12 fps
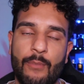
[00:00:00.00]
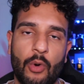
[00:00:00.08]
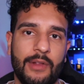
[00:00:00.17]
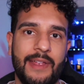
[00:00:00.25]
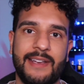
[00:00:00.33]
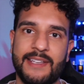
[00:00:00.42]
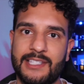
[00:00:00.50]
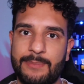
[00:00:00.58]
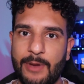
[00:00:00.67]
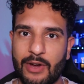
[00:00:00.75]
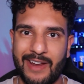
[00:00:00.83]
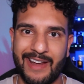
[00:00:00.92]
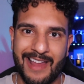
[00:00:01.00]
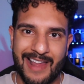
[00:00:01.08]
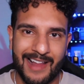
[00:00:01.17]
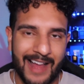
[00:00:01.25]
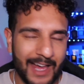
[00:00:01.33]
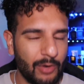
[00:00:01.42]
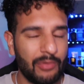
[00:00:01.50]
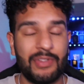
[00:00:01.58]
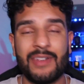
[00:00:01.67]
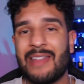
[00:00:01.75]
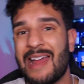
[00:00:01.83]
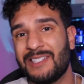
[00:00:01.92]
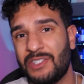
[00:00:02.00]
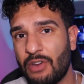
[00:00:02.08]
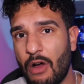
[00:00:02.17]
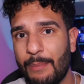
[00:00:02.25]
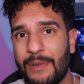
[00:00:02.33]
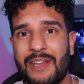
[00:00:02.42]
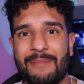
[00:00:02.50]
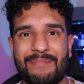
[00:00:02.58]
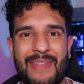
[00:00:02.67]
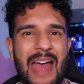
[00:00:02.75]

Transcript: more like a spirit, I don't think that's dominant.